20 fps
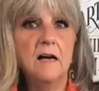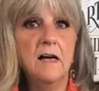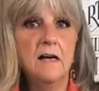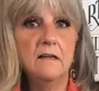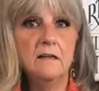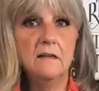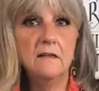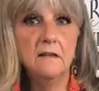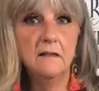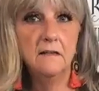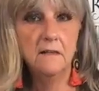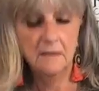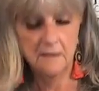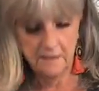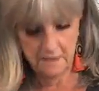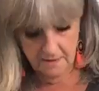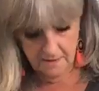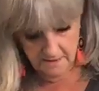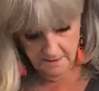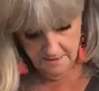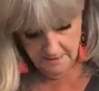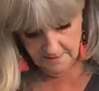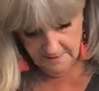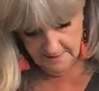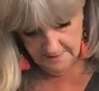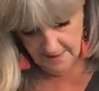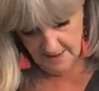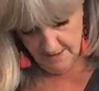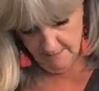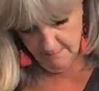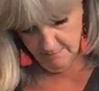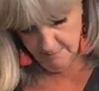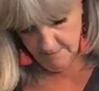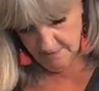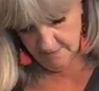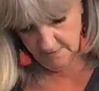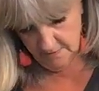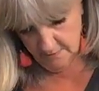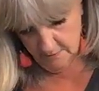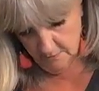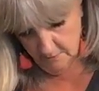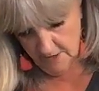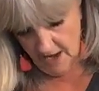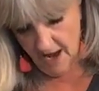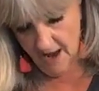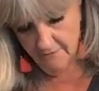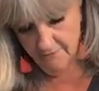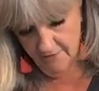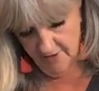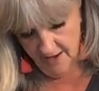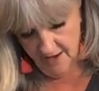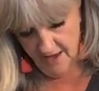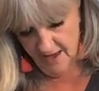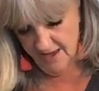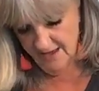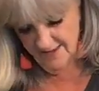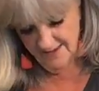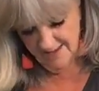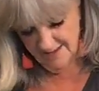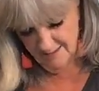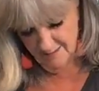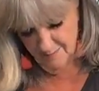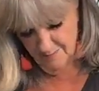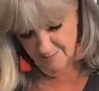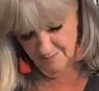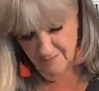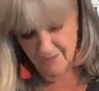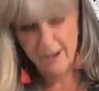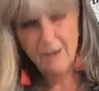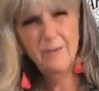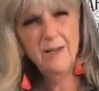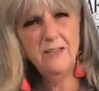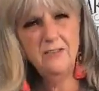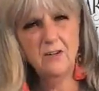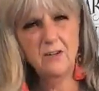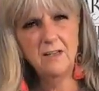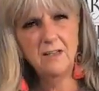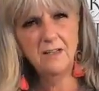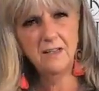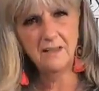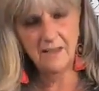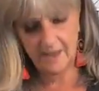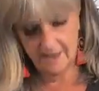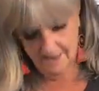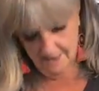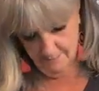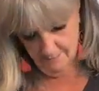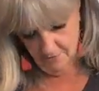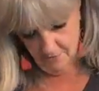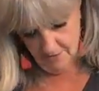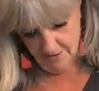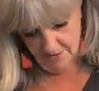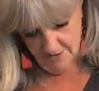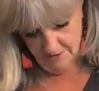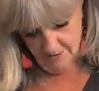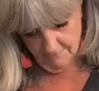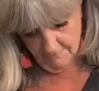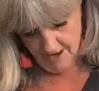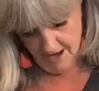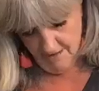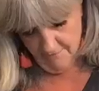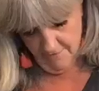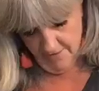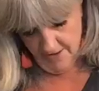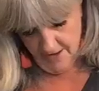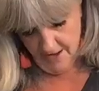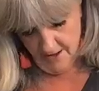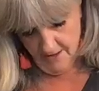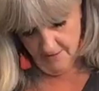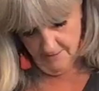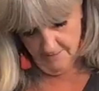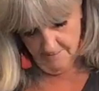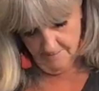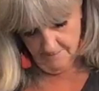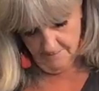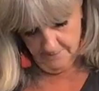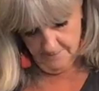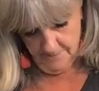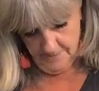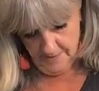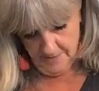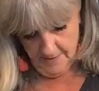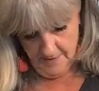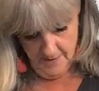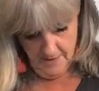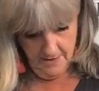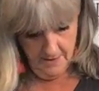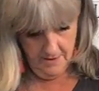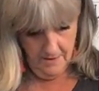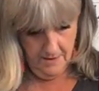things tied around the stem to raffia. I see. Why am I drawn to that? I'm drawn to the raffia.